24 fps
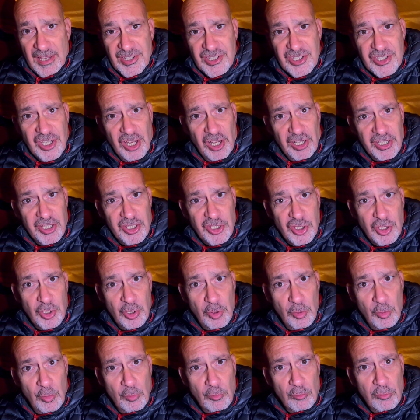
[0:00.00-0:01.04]
started
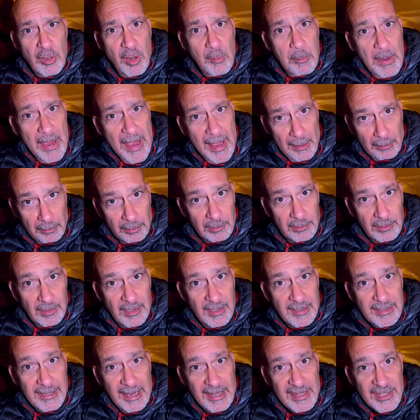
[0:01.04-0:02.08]
to rebel
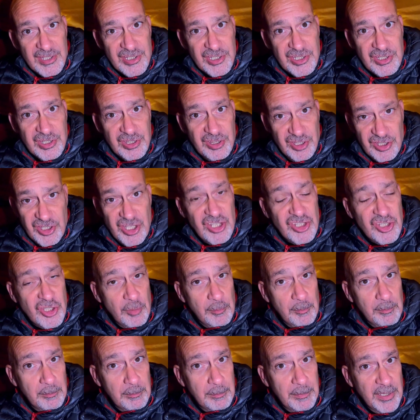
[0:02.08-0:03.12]
against the
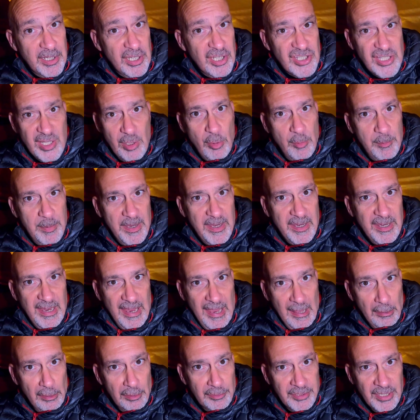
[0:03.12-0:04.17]
system because they were being
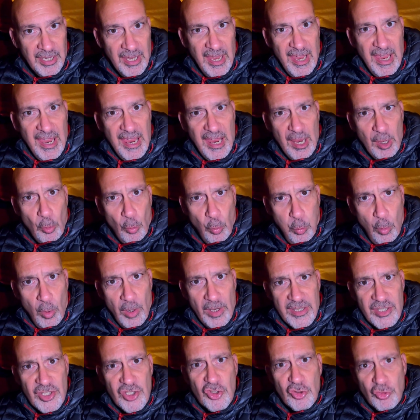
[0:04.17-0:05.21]
held in
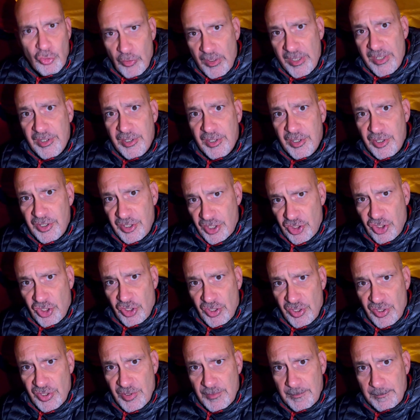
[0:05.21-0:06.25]
quite strict
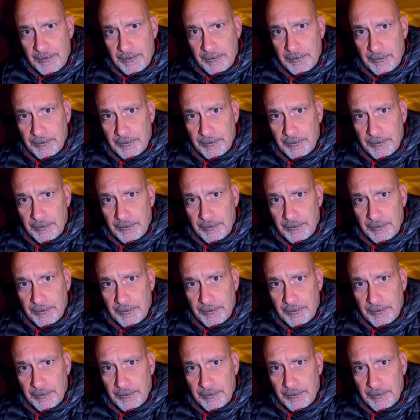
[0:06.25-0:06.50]
conditions.